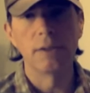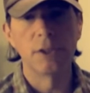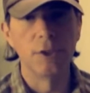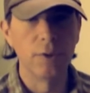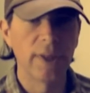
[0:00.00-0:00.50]

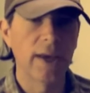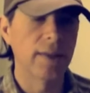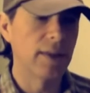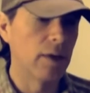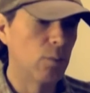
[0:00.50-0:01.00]
to do
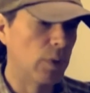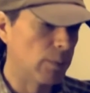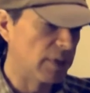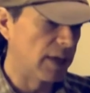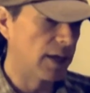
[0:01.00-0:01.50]
that then we
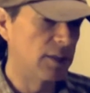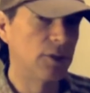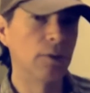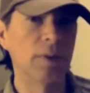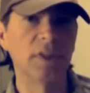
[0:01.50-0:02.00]
would get
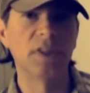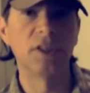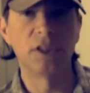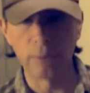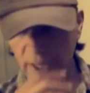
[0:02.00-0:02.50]
into a
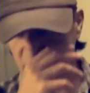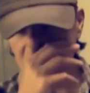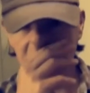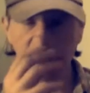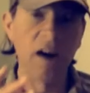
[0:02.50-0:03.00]

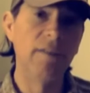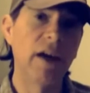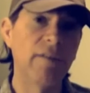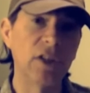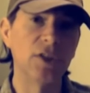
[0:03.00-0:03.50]
situation of
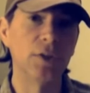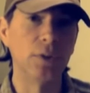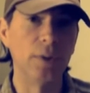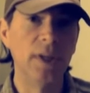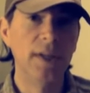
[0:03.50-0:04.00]
having
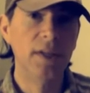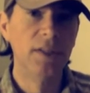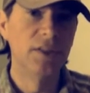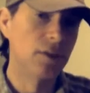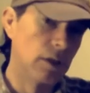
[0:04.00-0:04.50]
to
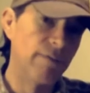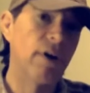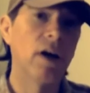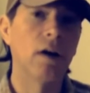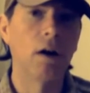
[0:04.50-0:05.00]

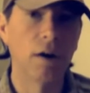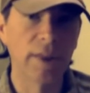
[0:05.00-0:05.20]
certify all